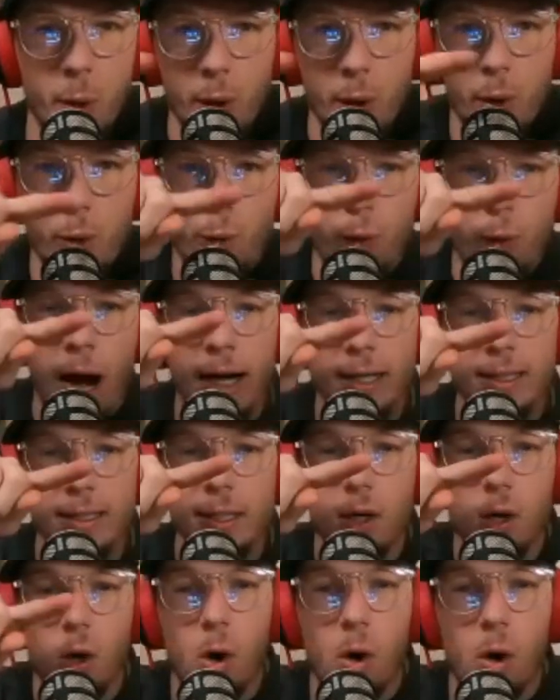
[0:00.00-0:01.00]
cracked
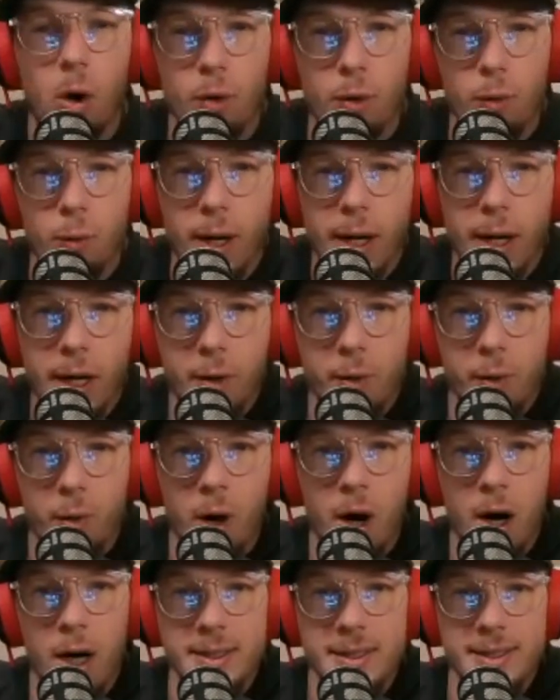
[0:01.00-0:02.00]
it all the way
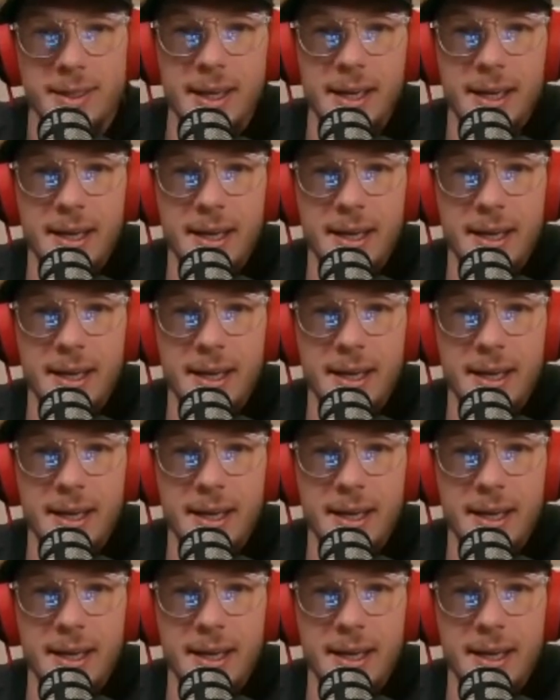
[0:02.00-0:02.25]
across.